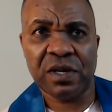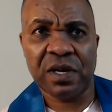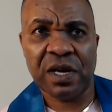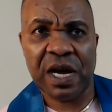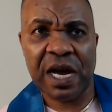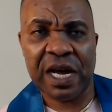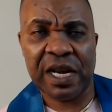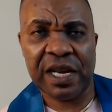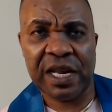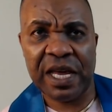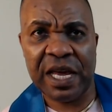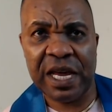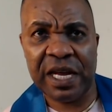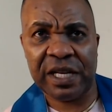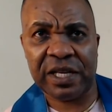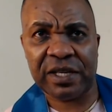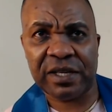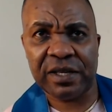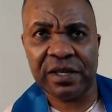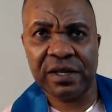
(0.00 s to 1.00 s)
and
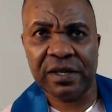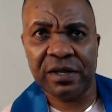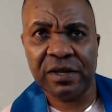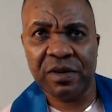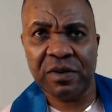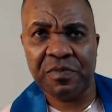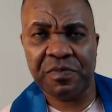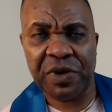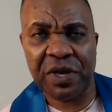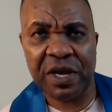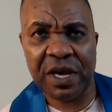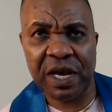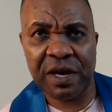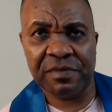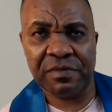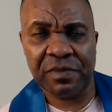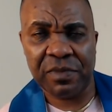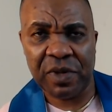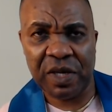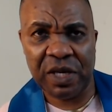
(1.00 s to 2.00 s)
8
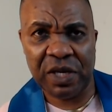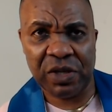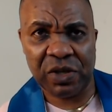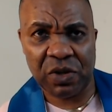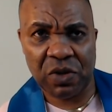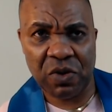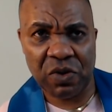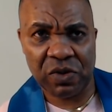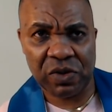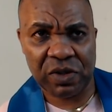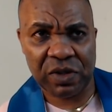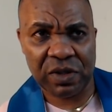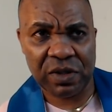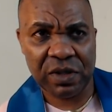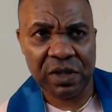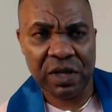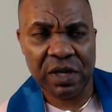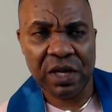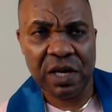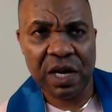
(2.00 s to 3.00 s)
p.m. East Coast,
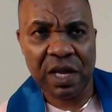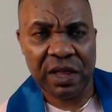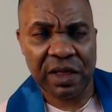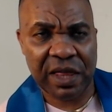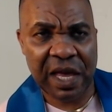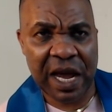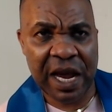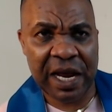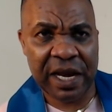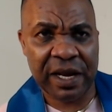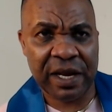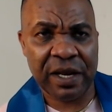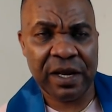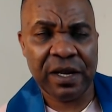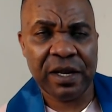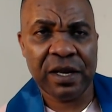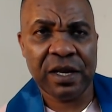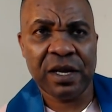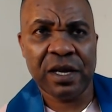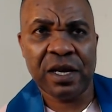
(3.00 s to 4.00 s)
10
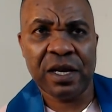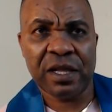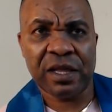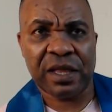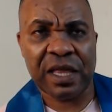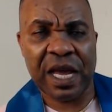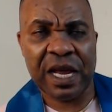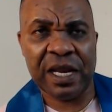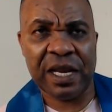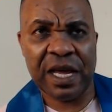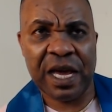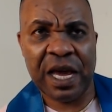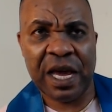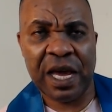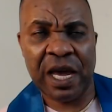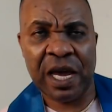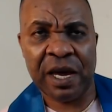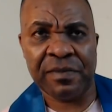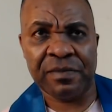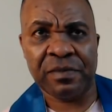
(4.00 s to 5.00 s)

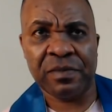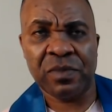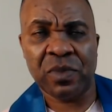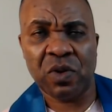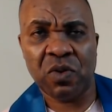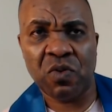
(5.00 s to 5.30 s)
a.m.